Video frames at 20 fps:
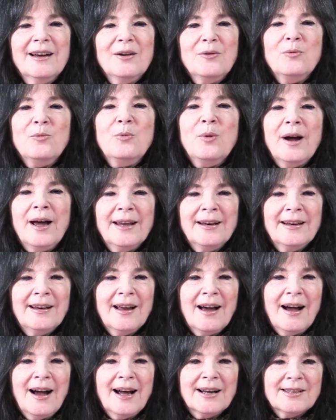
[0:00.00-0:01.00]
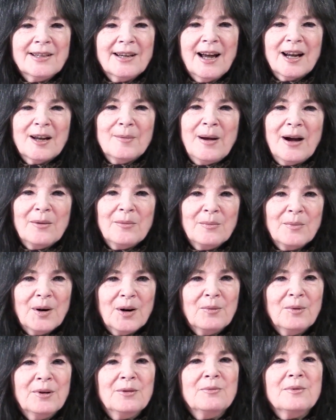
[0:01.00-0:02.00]
When I talk about
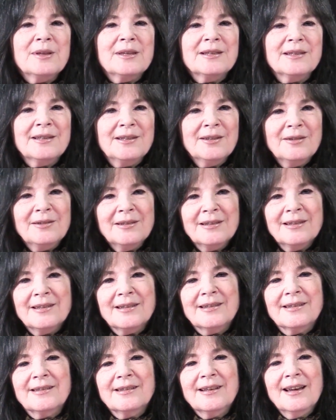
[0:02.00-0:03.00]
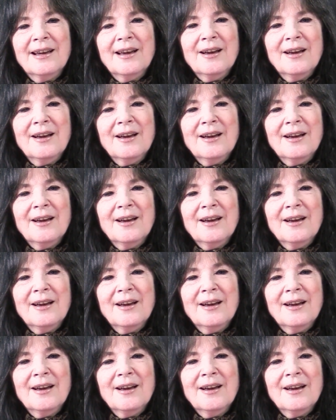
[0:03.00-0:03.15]
Merwin with students,